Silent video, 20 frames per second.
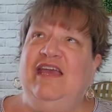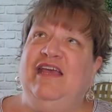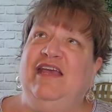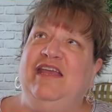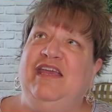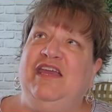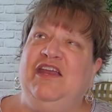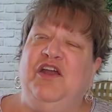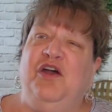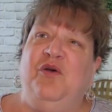
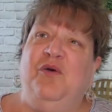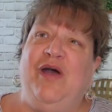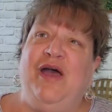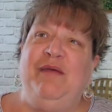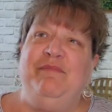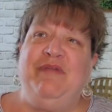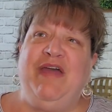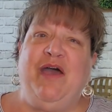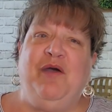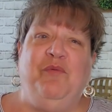
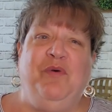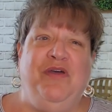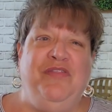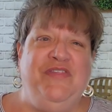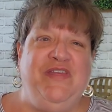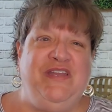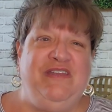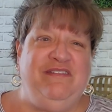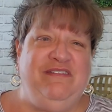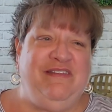I'm not one
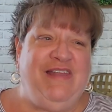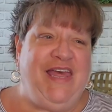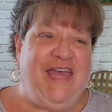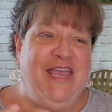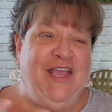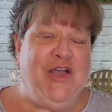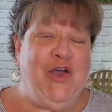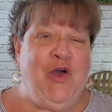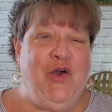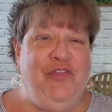that's
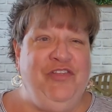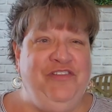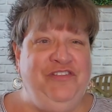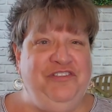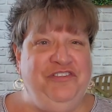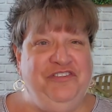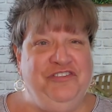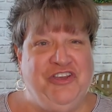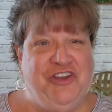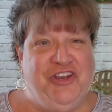like, oh, this
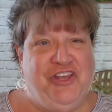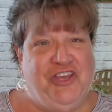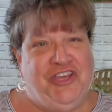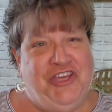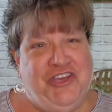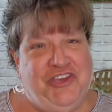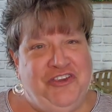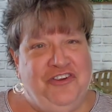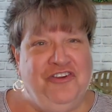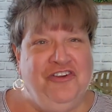is going to
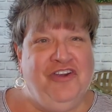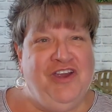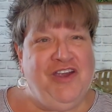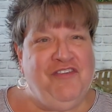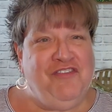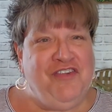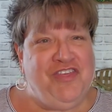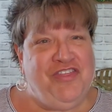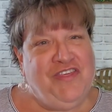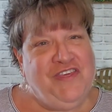cure
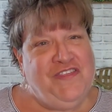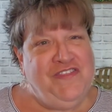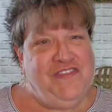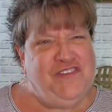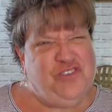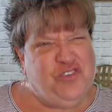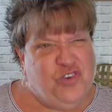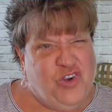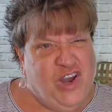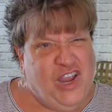everything
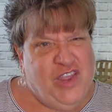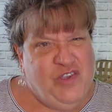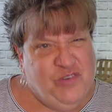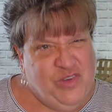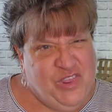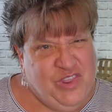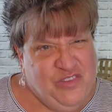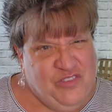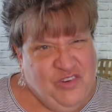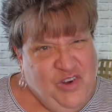that's
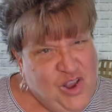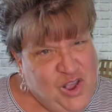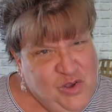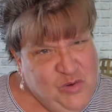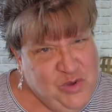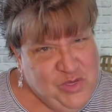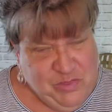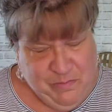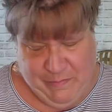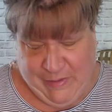wrong
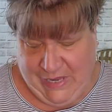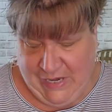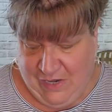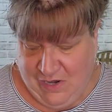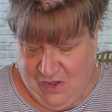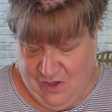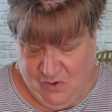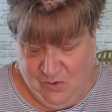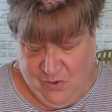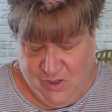with me.
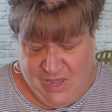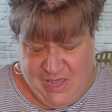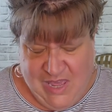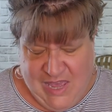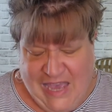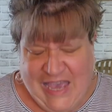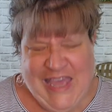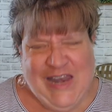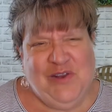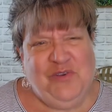No,
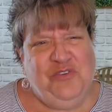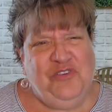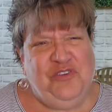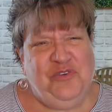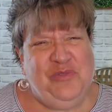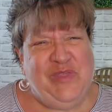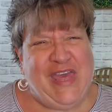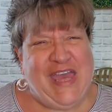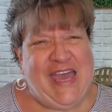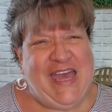I don't
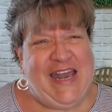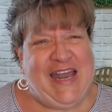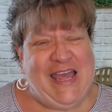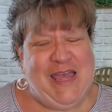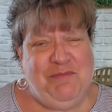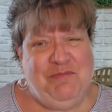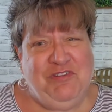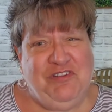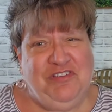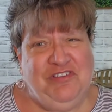do that.
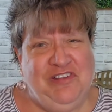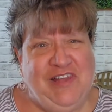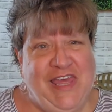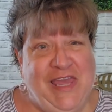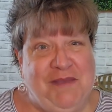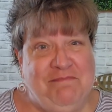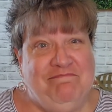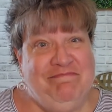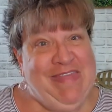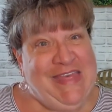I'm just
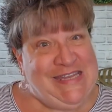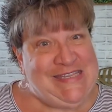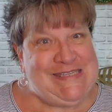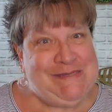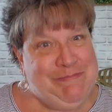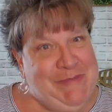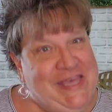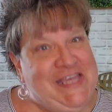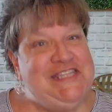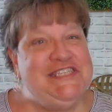like, that
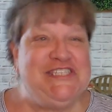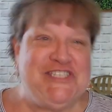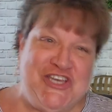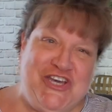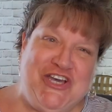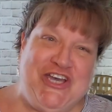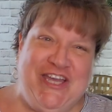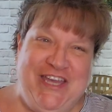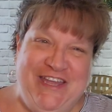smells good.